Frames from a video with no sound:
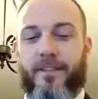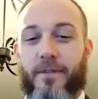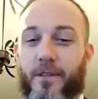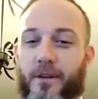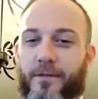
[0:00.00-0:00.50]
I've
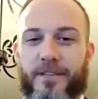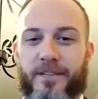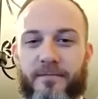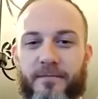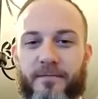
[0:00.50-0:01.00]
been there a few
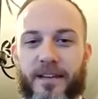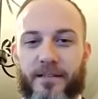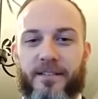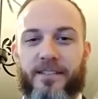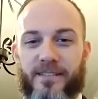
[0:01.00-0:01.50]
times. A
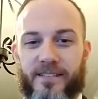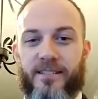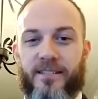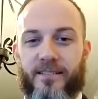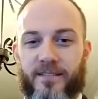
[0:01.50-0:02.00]

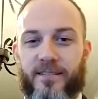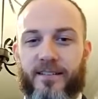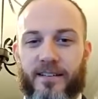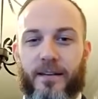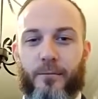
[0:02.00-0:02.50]

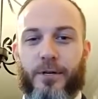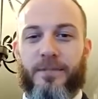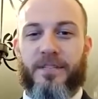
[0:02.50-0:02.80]
couple trips.